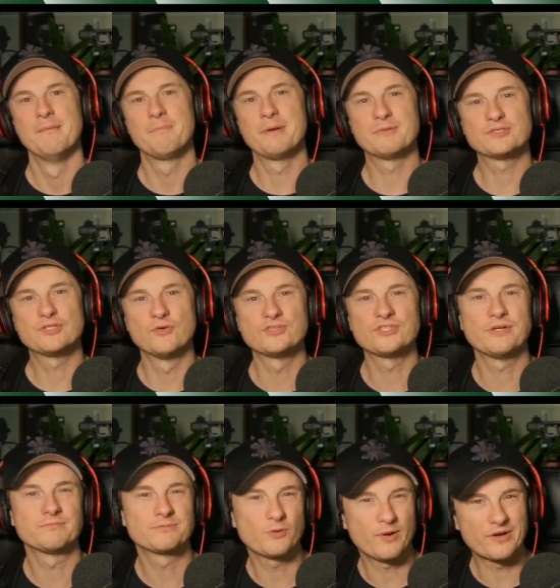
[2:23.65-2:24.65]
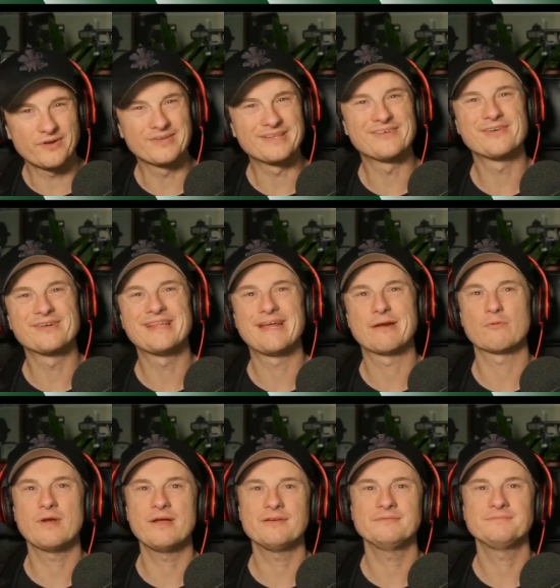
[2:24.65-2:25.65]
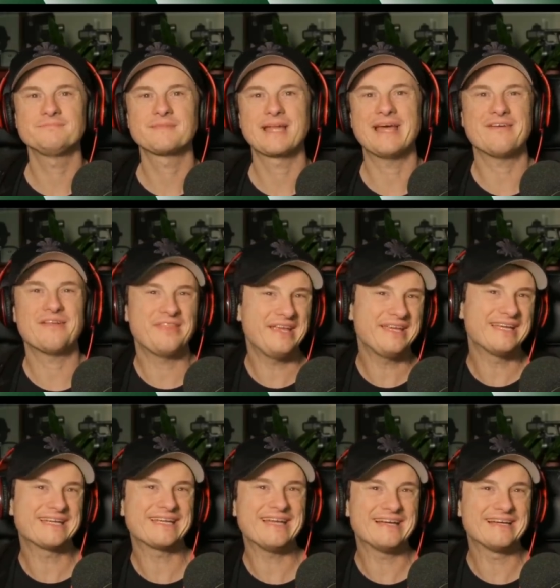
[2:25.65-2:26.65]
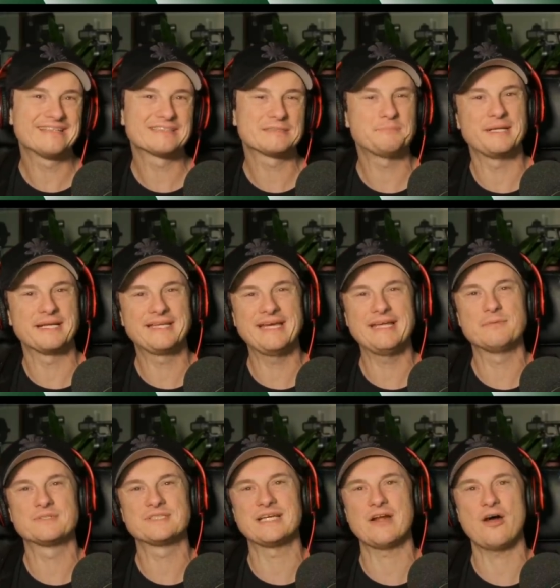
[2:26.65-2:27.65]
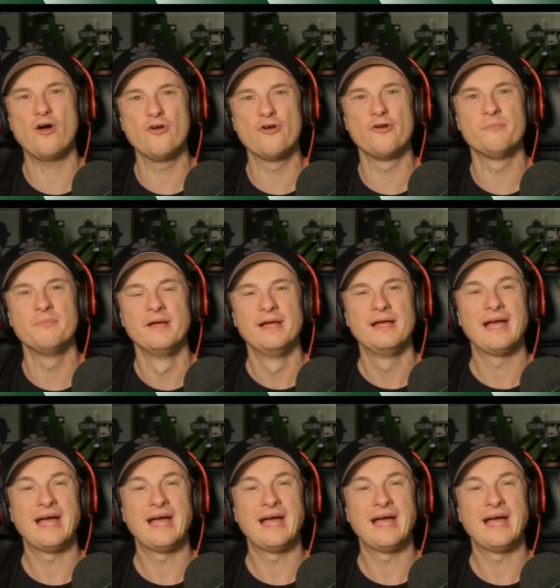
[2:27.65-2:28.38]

But it was also quite early on in their run, and I think it counts, but again it was at home,